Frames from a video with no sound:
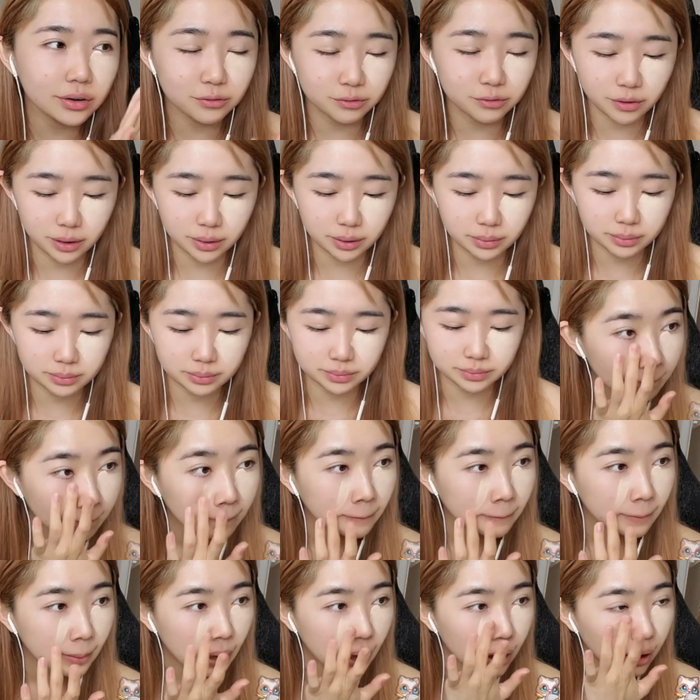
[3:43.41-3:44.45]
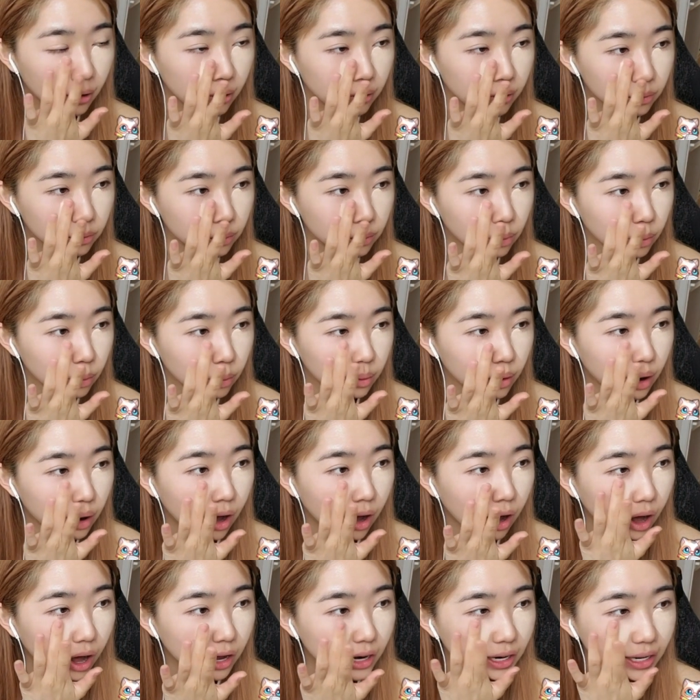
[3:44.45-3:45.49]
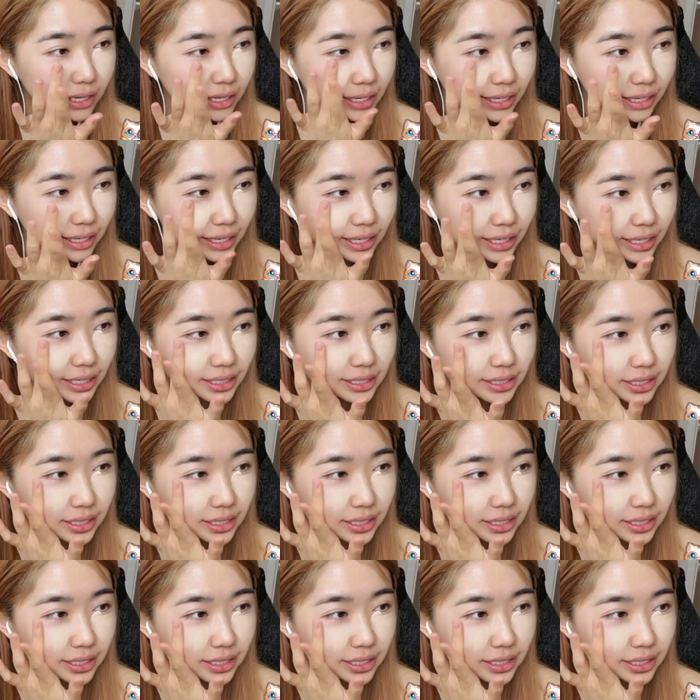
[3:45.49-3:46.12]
from how hot it is,